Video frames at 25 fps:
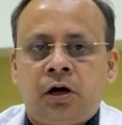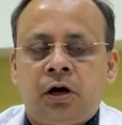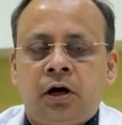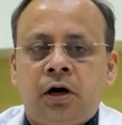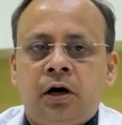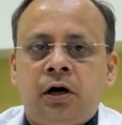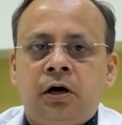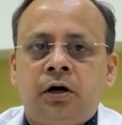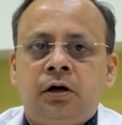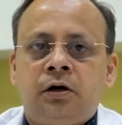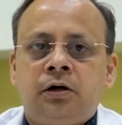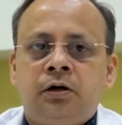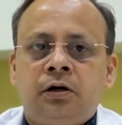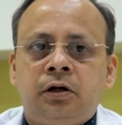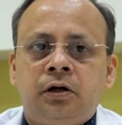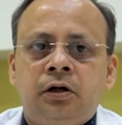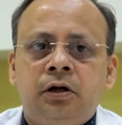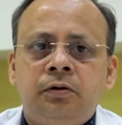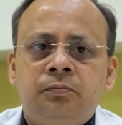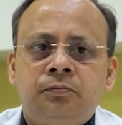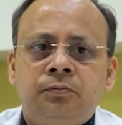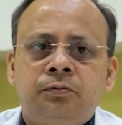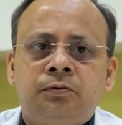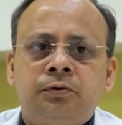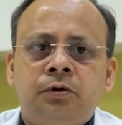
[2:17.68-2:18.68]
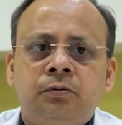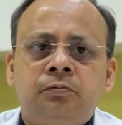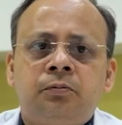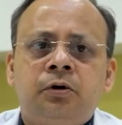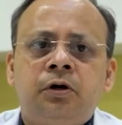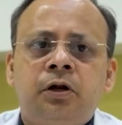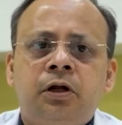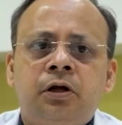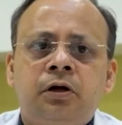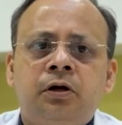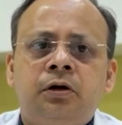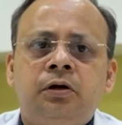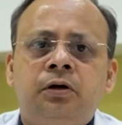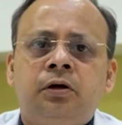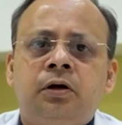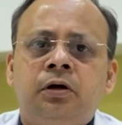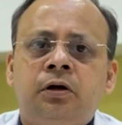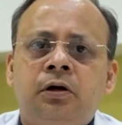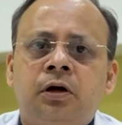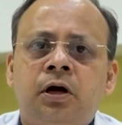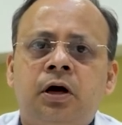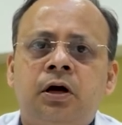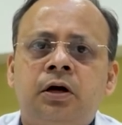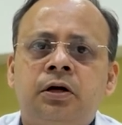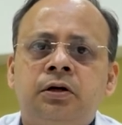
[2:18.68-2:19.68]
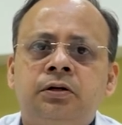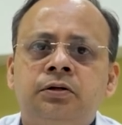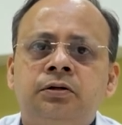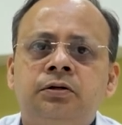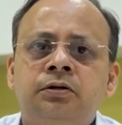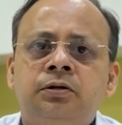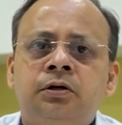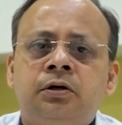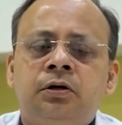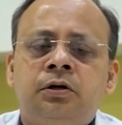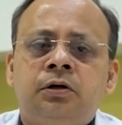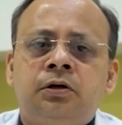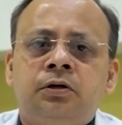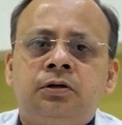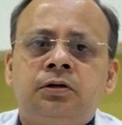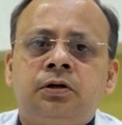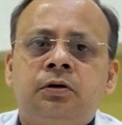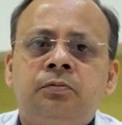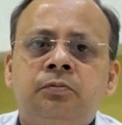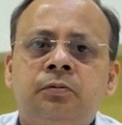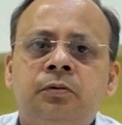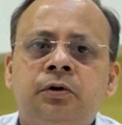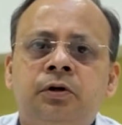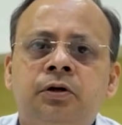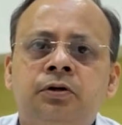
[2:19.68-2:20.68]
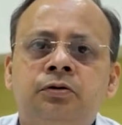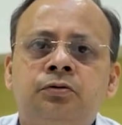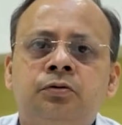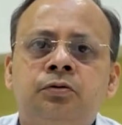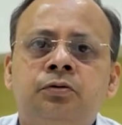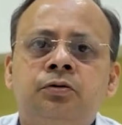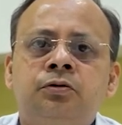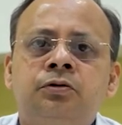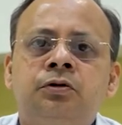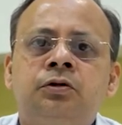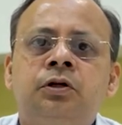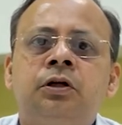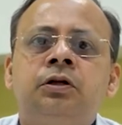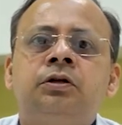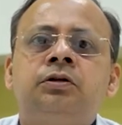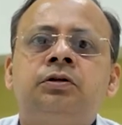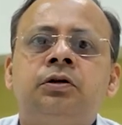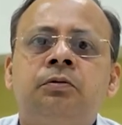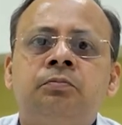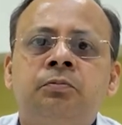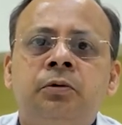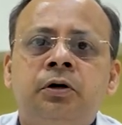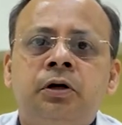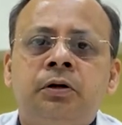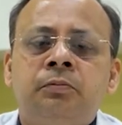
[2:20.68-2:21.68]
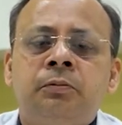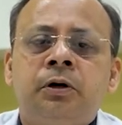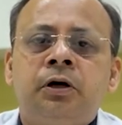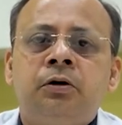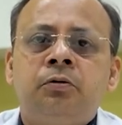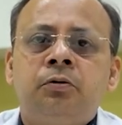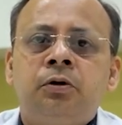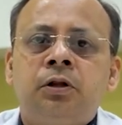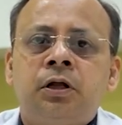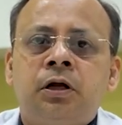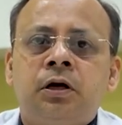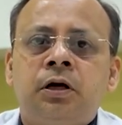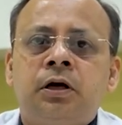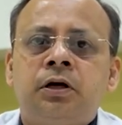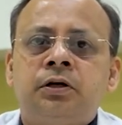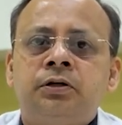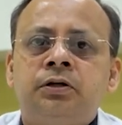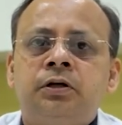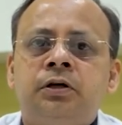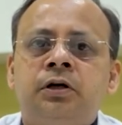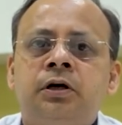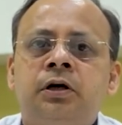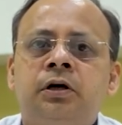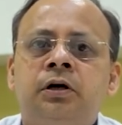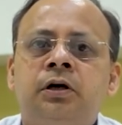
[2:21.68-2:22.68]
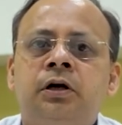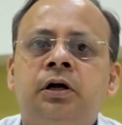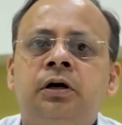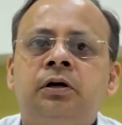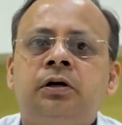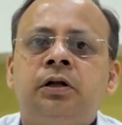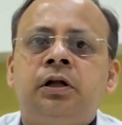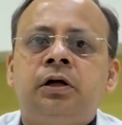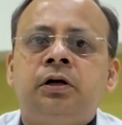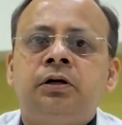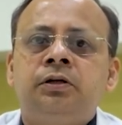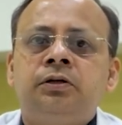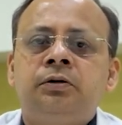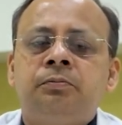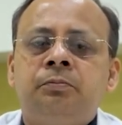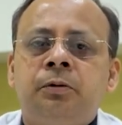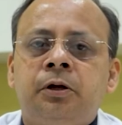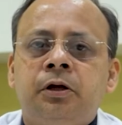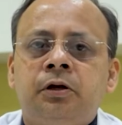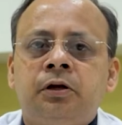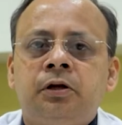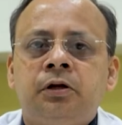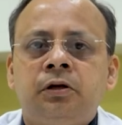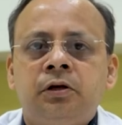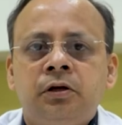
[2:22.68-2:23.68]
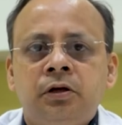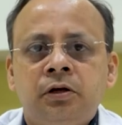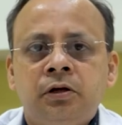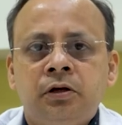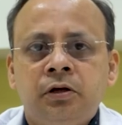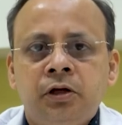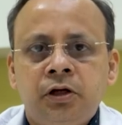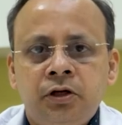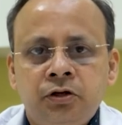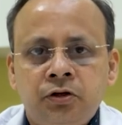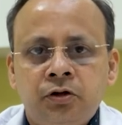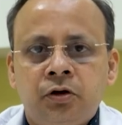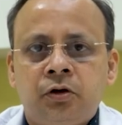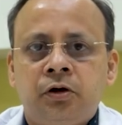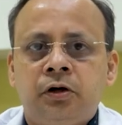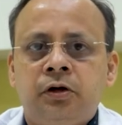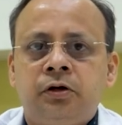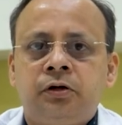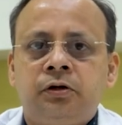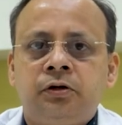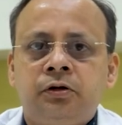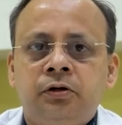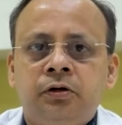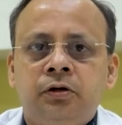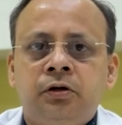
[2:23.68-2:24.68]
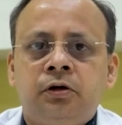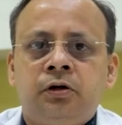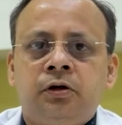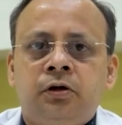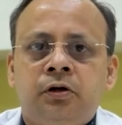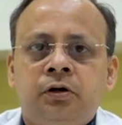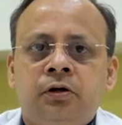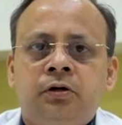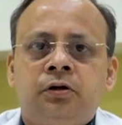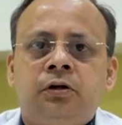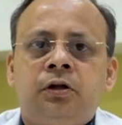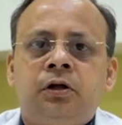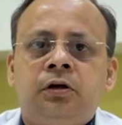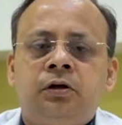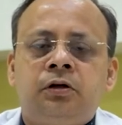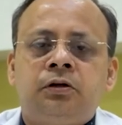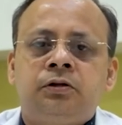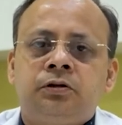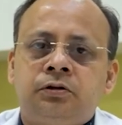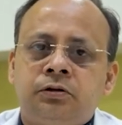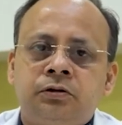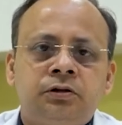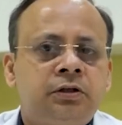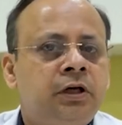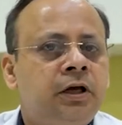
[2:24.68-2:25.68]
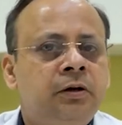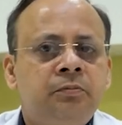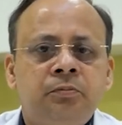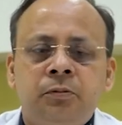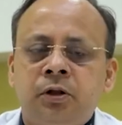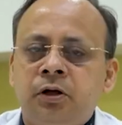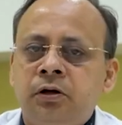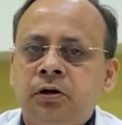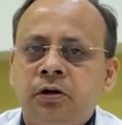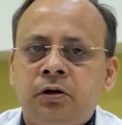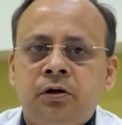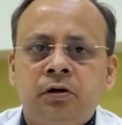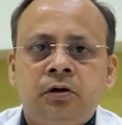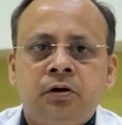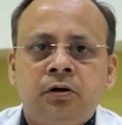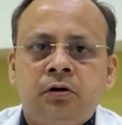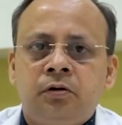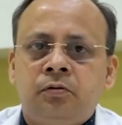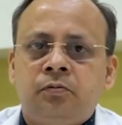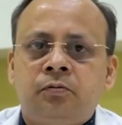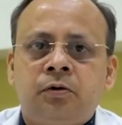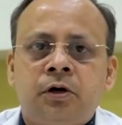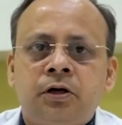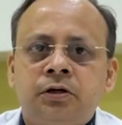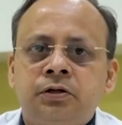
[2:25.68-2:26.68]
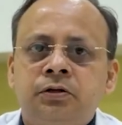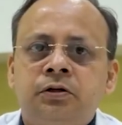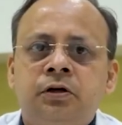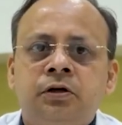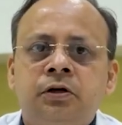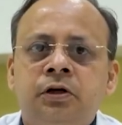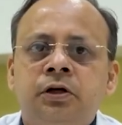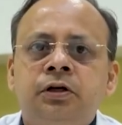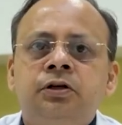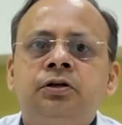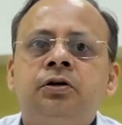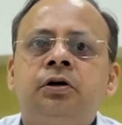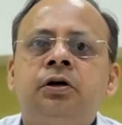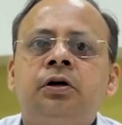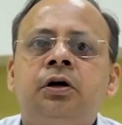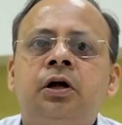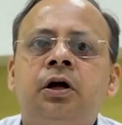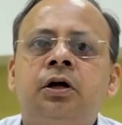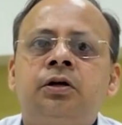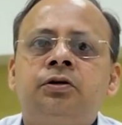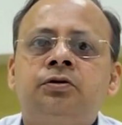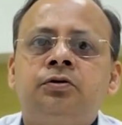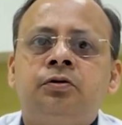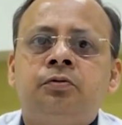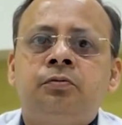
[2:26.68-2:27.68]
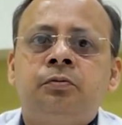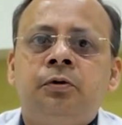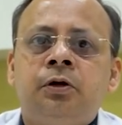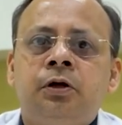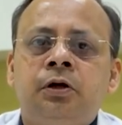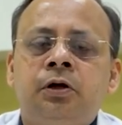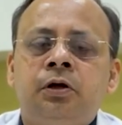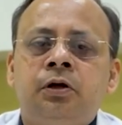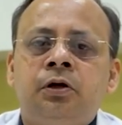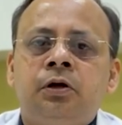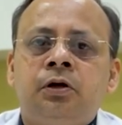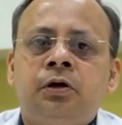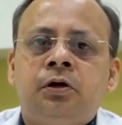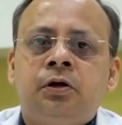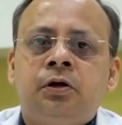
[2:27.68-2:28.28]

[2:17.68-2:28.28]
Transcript: And if somebody has some issues, somebody met with an accident and there is a pain in knee joint, then same thing, first the knee joint has to be